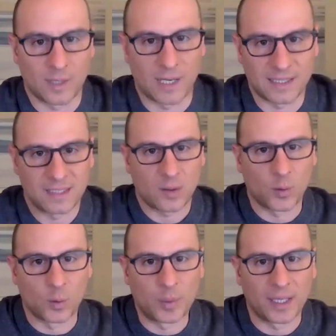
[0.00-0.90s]
And when I say
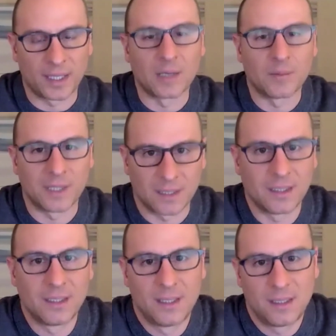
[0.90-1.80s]
total pain, I
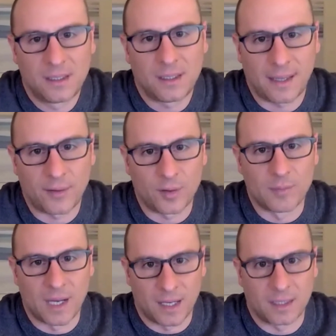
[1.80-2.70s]
mean how their
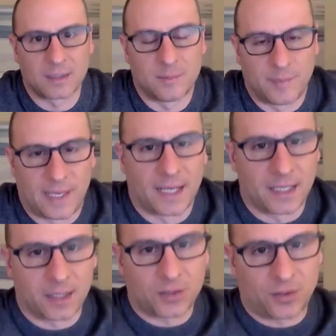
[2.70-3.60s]
mind and
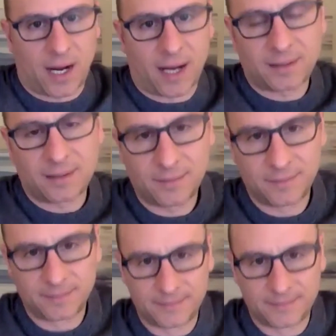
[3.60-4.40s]
body interact.